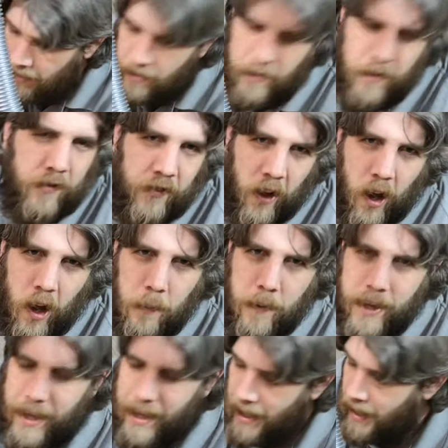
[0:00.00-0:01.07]

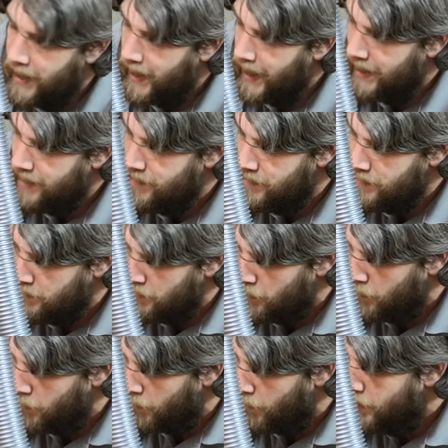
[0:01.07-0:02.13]
firmly at its
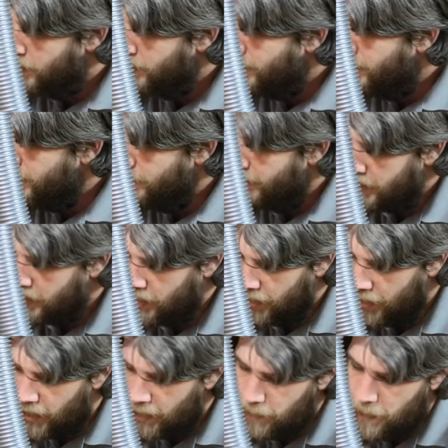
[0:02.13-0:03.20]
door. They
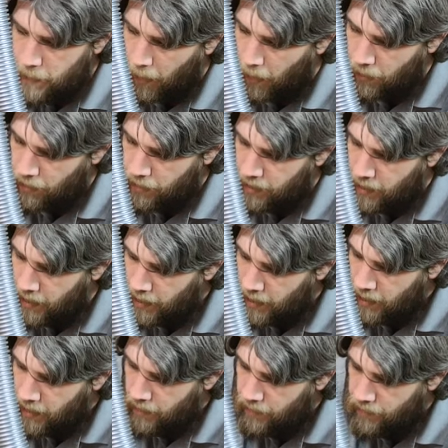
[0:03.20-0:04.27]
couldn't be bothered
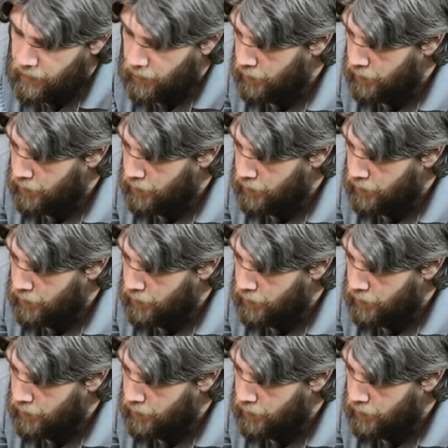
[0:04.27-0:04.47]
to